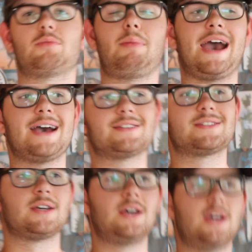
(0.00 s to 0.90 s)

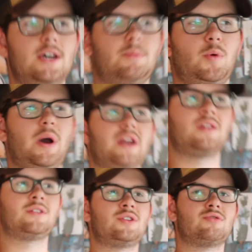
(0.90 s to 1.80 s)
pads, but
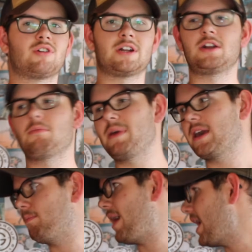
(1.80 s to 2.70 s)
when you run in a big
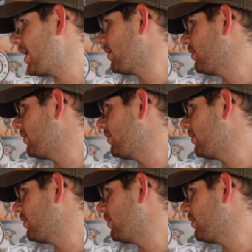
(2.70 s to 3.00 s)
pack